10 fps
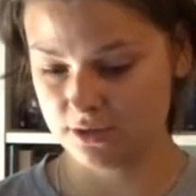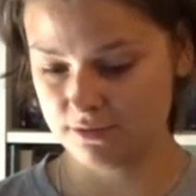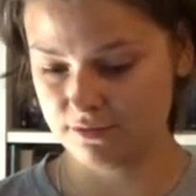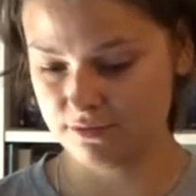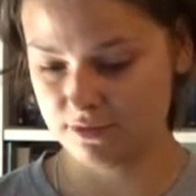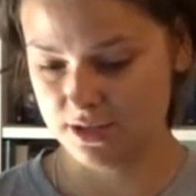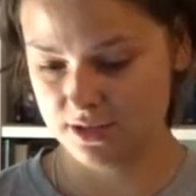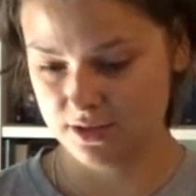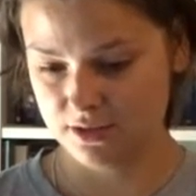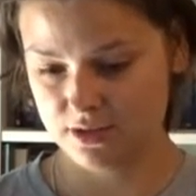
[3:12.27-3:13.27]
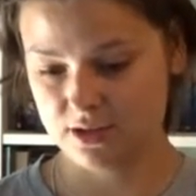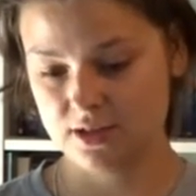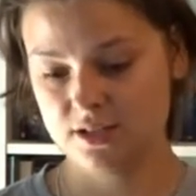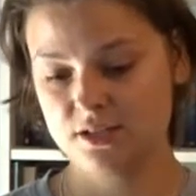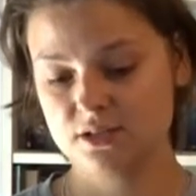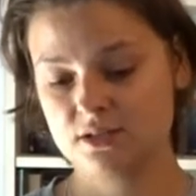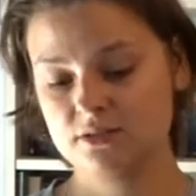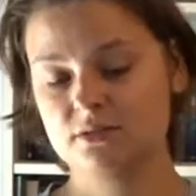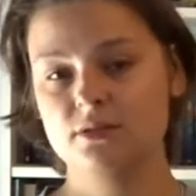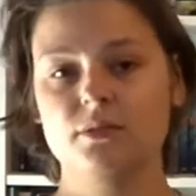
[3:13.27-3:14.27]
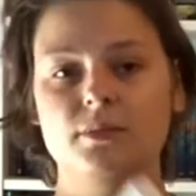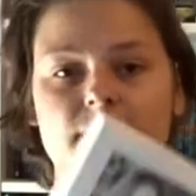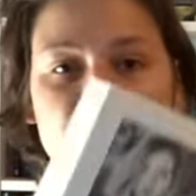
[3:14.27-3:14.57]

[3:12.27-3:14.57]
how thick it is. Well,